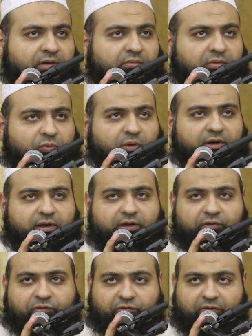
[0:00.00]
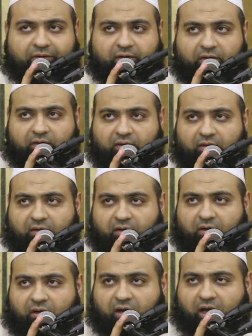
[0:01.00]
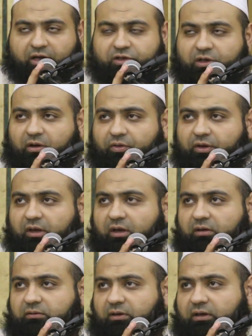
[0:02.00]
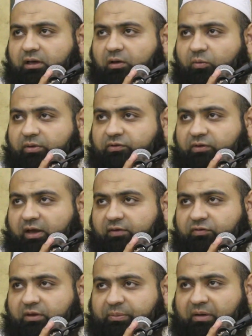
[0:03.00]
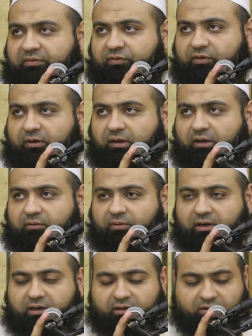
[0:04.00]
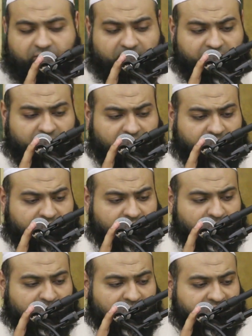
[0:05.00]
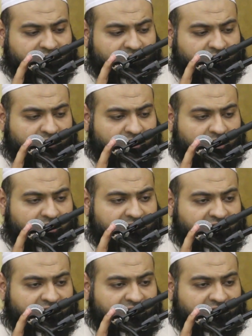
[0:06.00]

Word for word: Number one is Aisha radiallahu anha once asked the Prophet sallallahu alaihi wasallam, the Prophet of Allah,